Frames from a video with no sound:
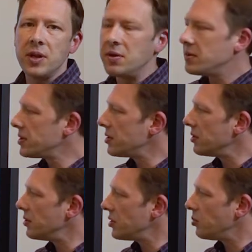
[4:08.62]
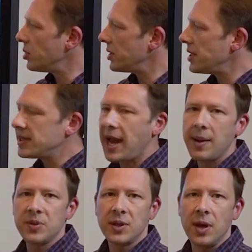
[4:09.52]
use to put these
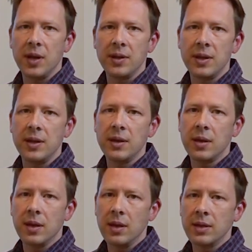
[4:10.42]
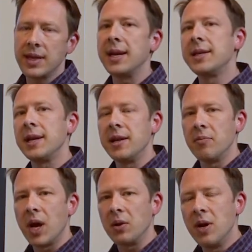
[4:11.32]
apps on the
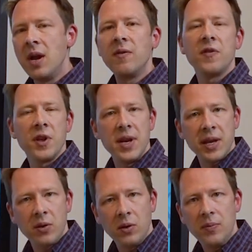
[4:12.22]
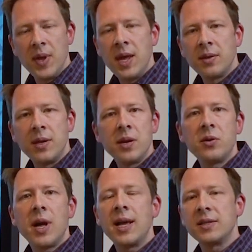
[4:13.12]
titanium model. For the nickel
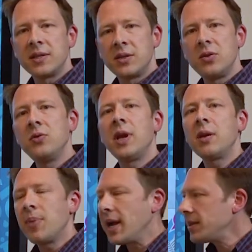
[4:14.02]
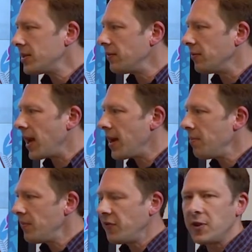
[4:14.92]
has 2 gigabytes of
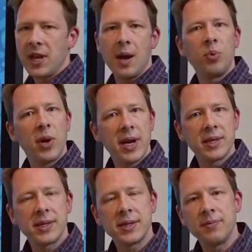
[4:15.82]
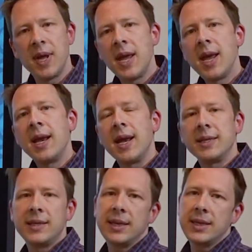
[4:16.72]
RAM for the operating system, and it
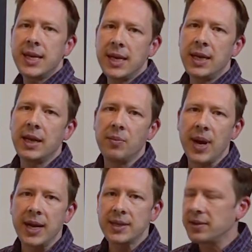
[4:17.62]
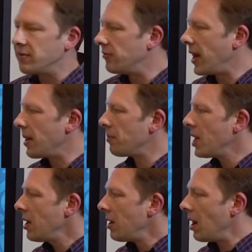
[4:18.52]
has 16 gigabytes
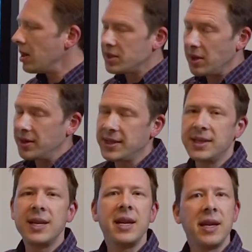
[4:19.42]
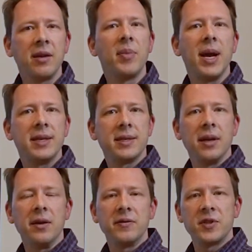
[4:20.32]
of 16 gigabytes
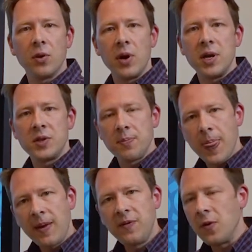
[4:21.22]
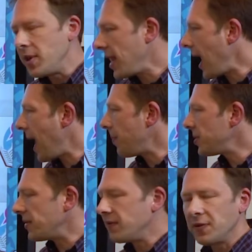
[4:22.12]
of storage for the
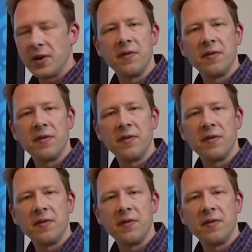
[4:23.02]
apps and for your